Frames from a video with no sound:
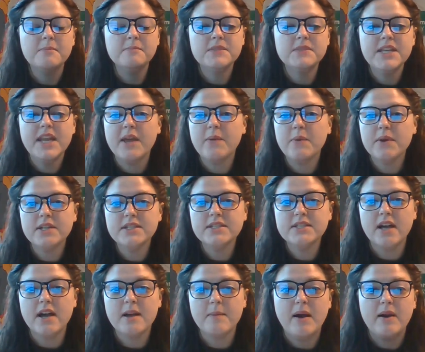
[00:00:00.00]
Today we're going to
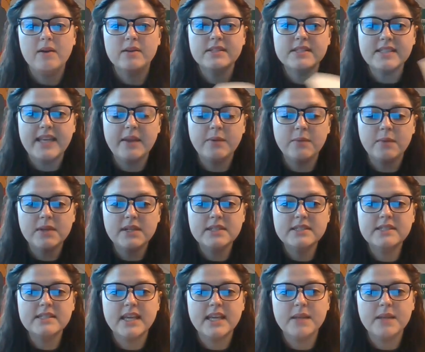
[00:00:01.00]
talk about sight words